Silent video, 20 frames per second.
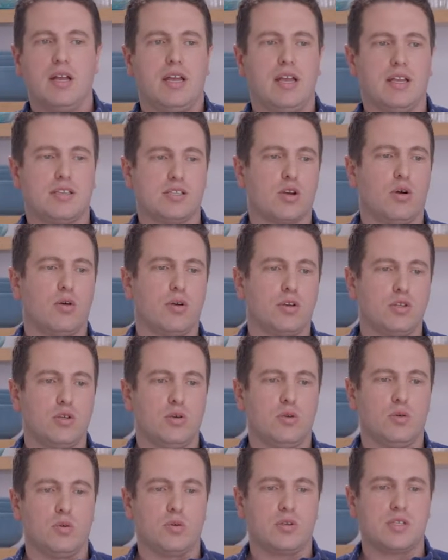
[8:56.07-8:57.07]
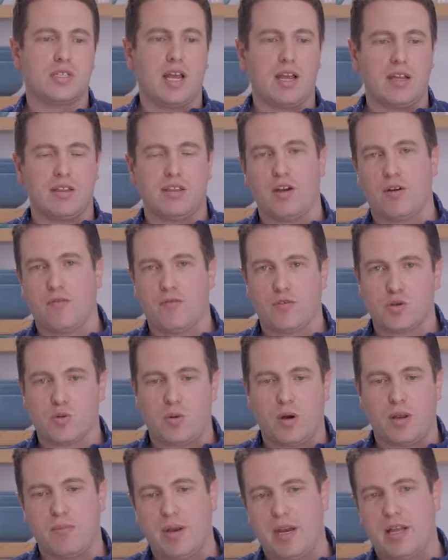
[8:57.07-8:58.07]
It's going to stay there for
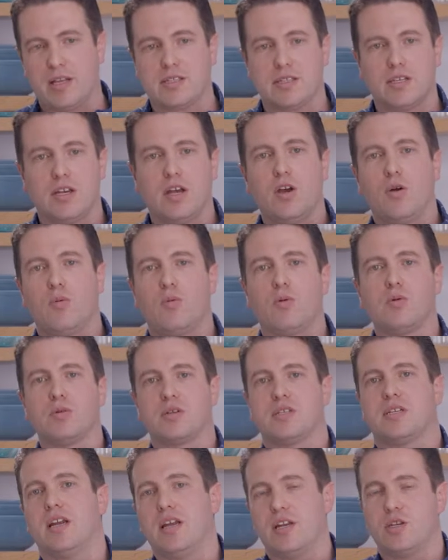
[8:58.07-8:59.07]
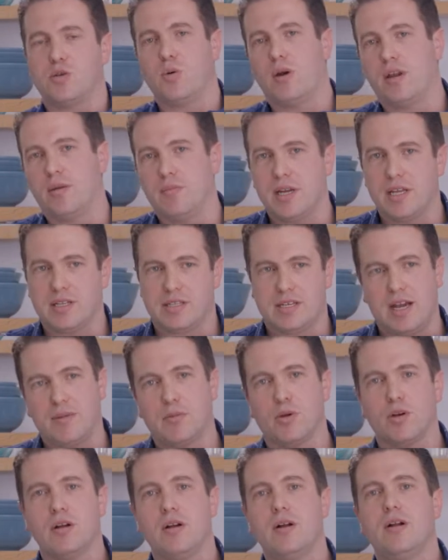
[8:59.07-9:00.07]
20 minutes. We will set a 20-minute
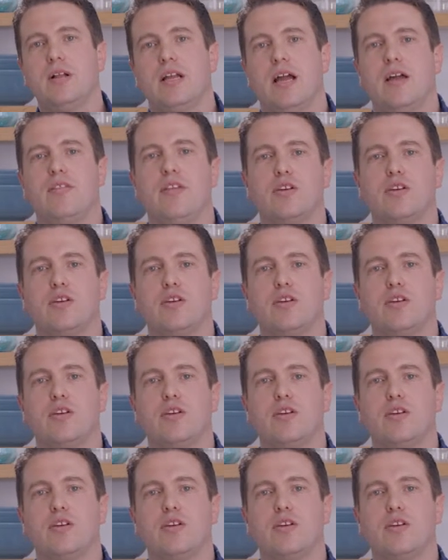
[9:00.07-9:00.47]
timer and